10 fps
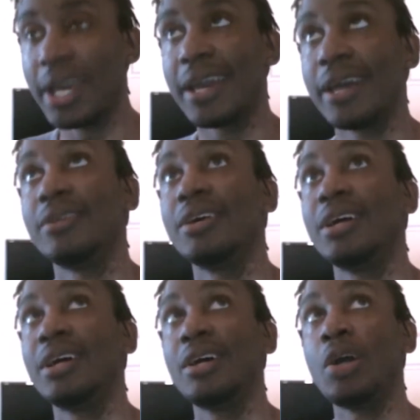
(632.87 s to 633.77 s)
And
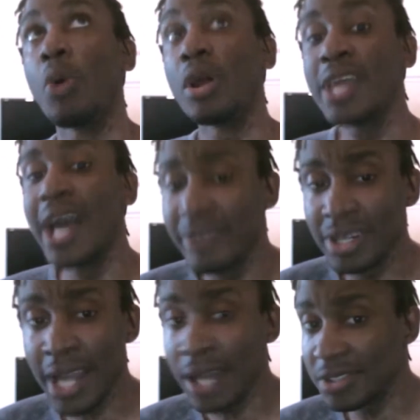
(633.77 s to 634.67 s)
while they haven't
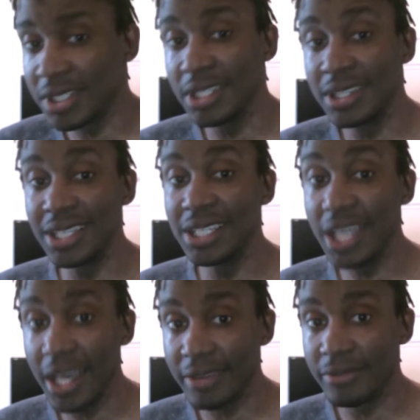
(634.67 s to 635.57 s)
announced anything
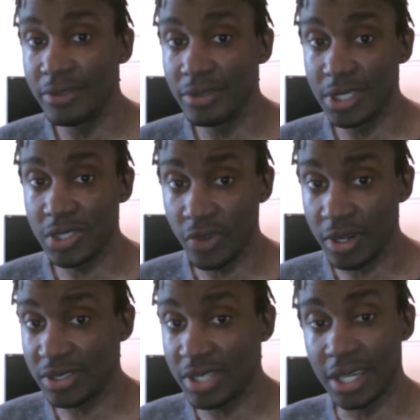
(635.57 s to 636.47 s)
yet as
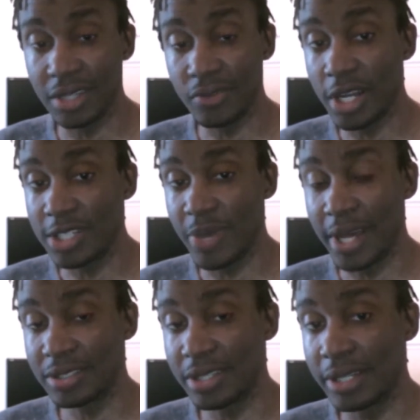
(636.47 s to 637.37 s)
far as taking rights
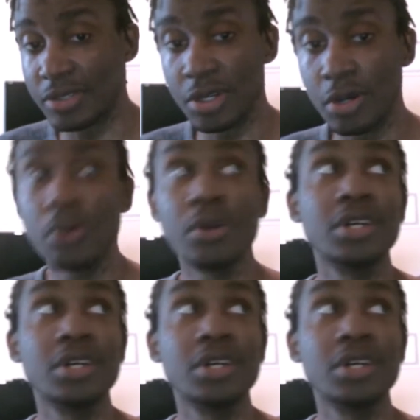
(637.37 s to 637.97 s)
back to that show,